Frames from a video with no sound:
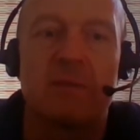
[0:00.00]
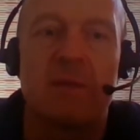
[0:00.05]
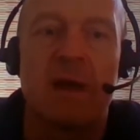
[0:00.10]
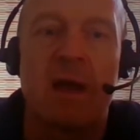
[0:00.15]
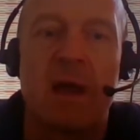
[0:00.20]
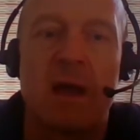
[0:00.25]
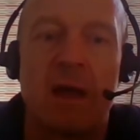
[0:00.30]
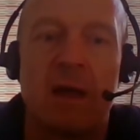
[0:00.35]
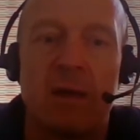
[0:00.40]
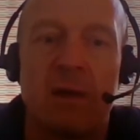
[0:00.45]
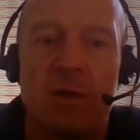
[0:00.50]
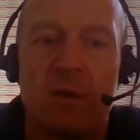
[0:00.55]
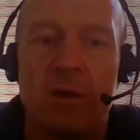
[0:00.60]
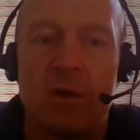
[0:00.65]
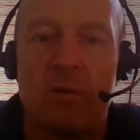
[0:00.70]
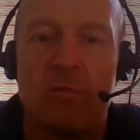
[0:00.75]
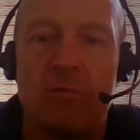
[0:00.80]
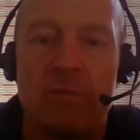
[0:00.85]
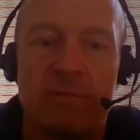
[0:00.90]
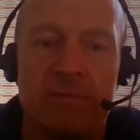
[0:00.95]
there
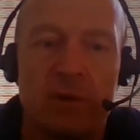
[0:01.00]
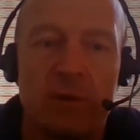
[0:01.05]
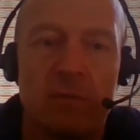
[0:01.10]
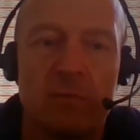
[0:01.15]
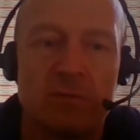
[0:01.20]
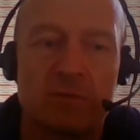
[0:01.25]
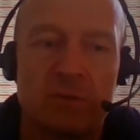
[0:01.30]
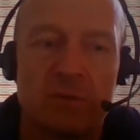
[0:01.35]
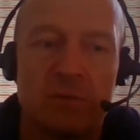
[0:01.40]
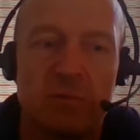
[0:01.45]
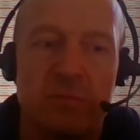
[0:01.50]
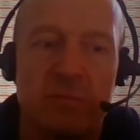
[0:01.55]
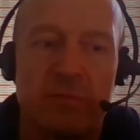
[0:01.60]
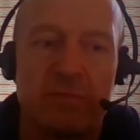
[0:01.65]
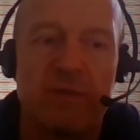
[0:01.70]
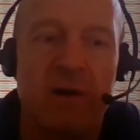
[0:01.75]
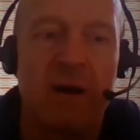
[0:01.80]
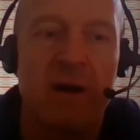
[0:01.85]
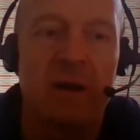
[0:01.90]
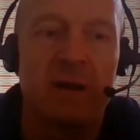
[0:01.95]
who refuse to
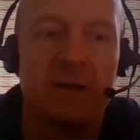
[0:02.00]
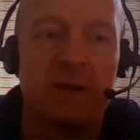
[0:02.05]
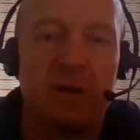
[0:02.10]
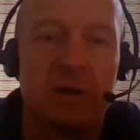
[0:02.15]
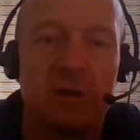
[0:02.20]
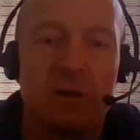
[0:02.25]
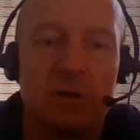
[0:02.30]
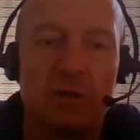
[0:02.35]
provide